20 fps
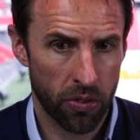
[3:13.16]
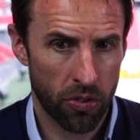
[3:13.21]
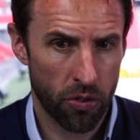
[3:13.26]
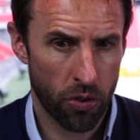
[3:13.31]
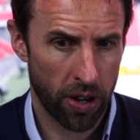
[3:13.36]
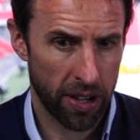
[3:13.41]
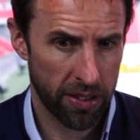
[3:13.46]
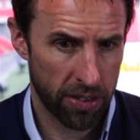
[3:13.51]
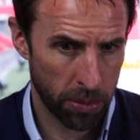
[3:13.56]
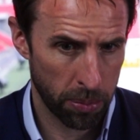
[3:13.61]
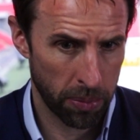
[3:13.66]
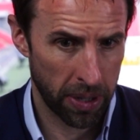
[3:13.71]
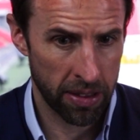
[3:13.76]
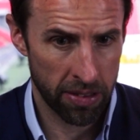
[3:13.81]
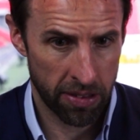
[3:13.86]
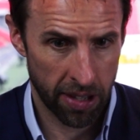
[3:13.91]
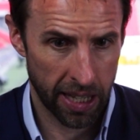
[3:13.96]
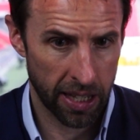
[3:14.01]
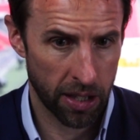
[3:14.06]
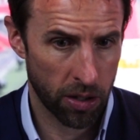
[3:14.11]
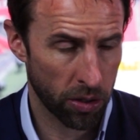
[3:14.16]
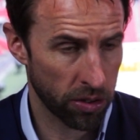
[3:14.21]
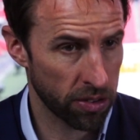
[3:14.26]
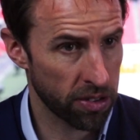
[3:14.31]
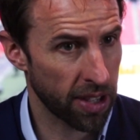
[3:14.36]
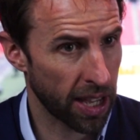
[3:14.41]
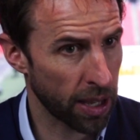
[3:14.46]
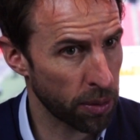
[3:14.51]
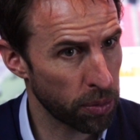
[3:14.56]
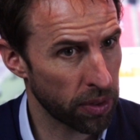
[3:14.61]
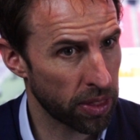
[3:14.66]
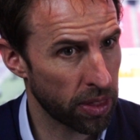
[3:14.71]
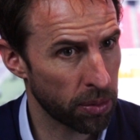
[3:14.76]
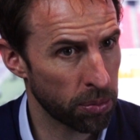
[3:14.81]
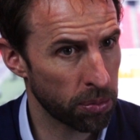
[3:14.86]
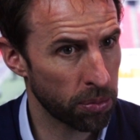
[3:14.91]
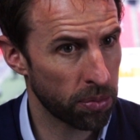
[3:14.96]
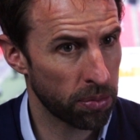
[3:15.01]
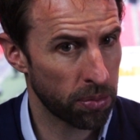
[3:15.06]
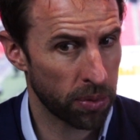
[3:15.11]
tried to maintain contact with
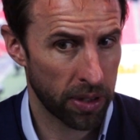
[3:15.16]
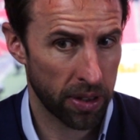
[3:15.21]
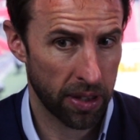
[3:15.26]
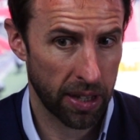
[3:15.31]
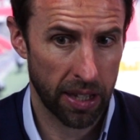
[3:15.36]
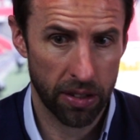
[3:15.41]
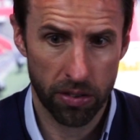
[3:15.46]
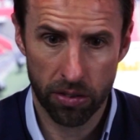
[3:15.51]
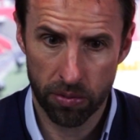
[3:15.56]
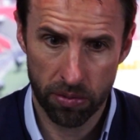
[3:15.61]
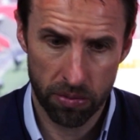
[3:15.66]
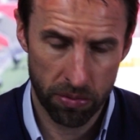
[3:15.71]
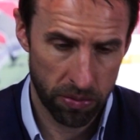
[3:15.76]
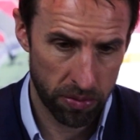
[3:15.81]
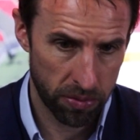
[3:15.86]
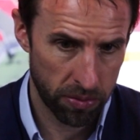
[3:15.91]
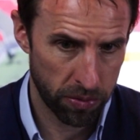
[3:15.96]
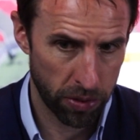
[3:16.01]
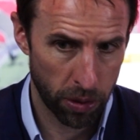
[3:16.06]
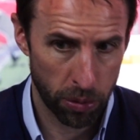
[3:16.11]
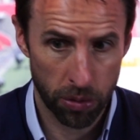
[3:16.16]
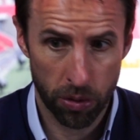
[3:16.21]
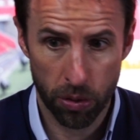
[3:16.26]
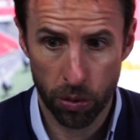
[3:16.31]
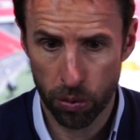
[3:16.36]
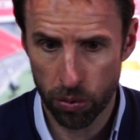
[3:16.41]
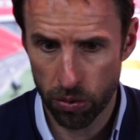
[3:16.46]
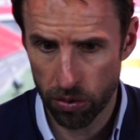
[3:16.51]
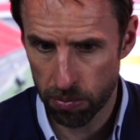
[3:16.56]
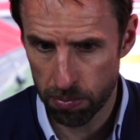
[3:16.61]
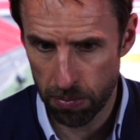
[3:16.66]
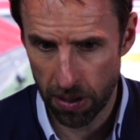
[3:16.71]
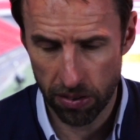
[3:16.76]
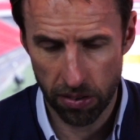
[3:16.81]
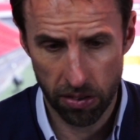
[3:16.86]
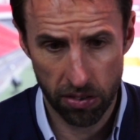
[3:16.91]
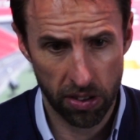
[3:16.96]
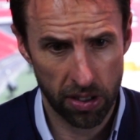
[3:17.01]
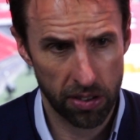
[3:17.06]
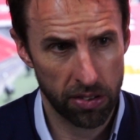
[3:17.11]
them, whether that's phone calls,
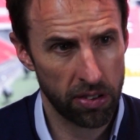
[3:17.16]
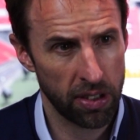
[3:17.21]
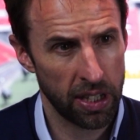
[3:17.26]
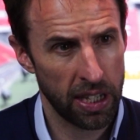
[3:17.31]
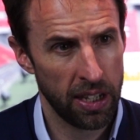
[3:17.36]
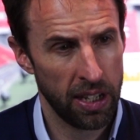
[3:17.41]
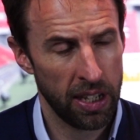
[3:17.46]
messages,